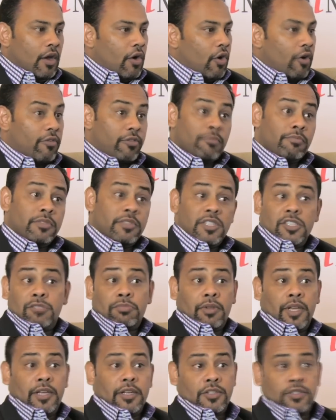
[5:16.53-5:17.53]
or from
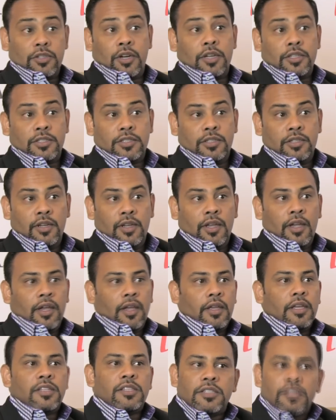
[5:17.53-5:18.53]
display to search?
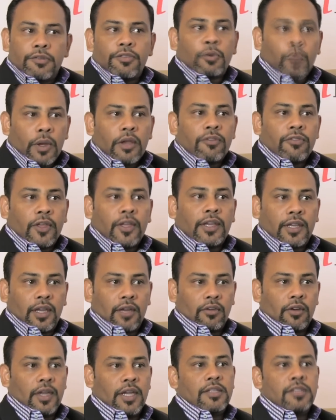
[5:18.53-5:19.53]
It's a different way of thinking,
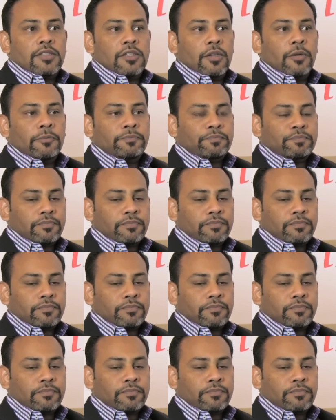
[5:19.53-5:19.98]
right? So